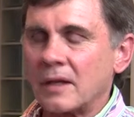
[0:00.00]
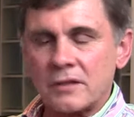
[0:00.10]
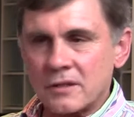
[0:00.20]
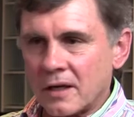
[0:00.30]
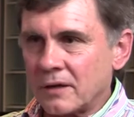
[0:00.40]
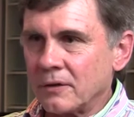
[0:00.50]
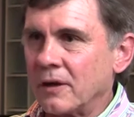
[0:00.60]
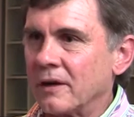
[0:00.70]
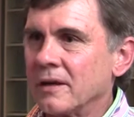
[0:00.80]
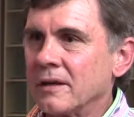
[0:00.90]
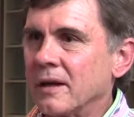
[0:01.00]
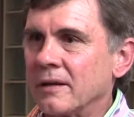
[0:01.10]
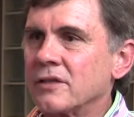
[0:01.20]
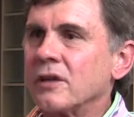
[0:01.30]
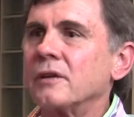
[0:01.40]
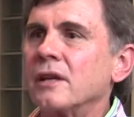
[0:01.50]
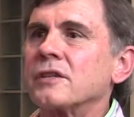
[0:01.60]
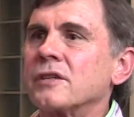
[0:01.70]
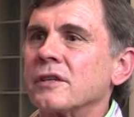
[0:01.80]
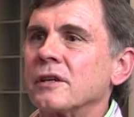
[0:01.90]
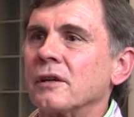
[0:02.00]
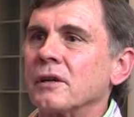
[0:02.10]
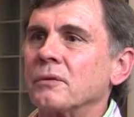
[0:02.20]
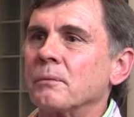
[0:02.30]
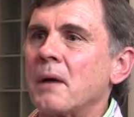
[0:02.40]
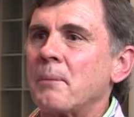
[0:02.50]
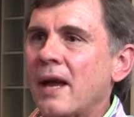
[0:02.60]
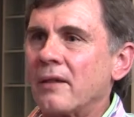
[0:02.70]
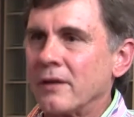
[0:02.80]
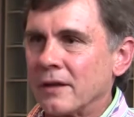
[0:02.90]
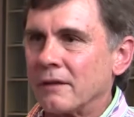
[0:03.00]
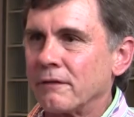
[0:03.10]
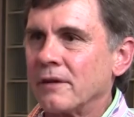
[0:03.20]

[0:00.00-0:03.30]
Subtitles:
That's exactly right. And there's not necessarily a bad thing.